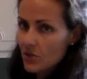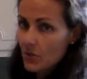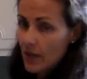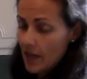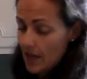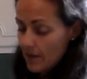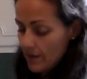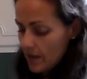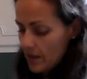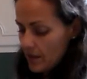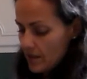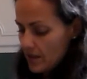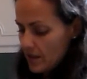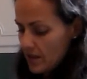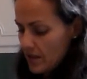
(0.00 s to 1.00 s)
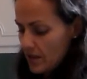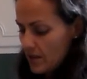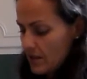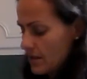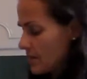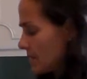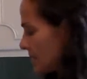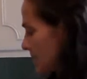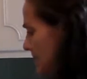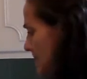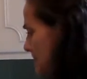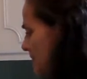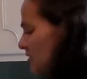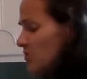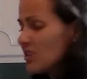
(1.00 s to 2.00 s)
is okay if it gets in there.
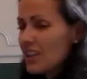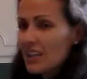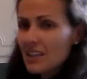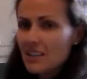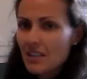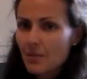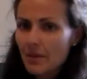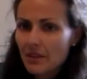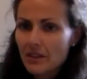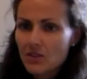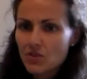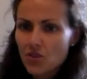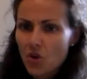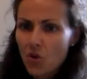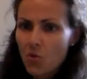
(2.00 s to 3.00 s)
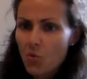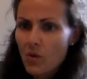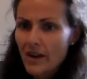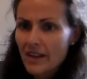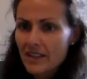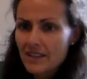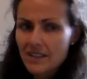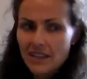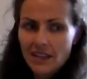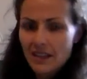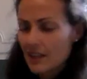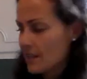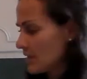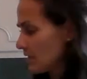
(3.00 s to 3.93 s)
You typically don't want it to get